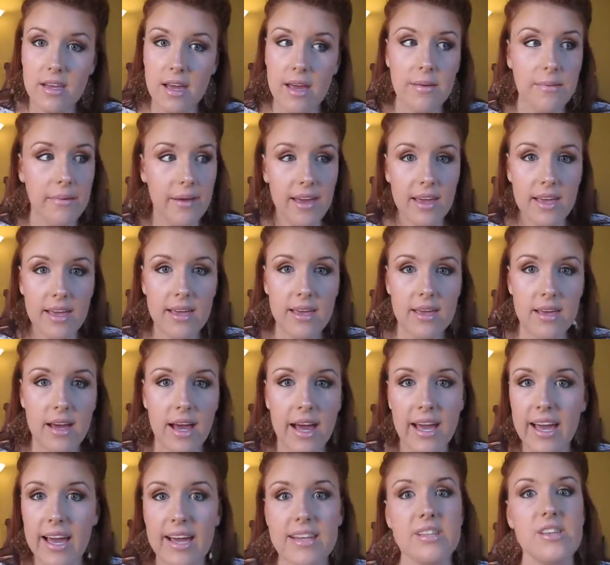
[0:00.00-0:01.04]
Am I?
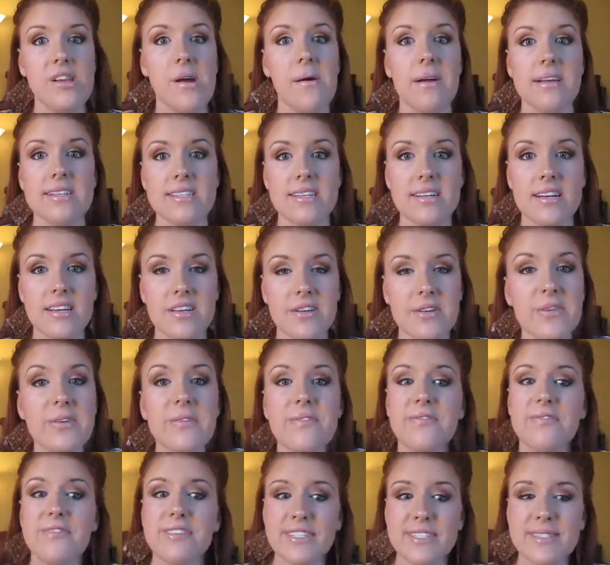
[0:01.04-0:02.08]
I had no idea. You're the
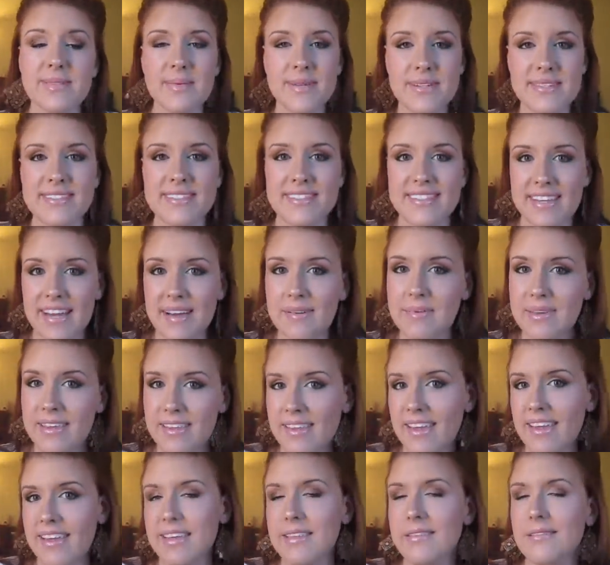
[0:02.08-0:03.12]
first person to tell me.
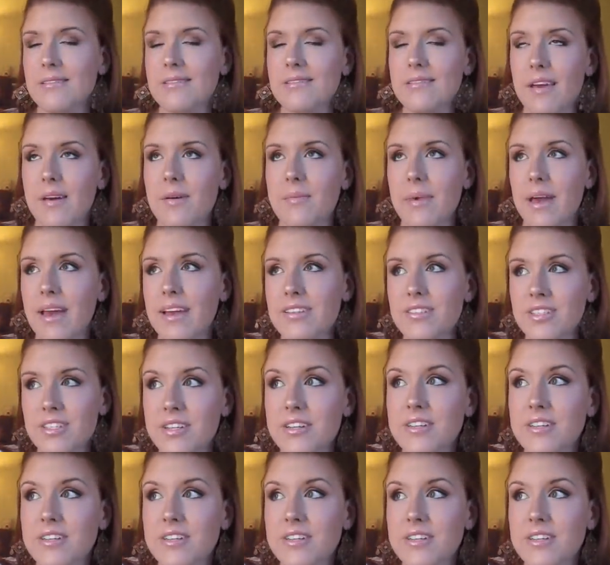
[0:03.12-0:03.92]
Thank you so much.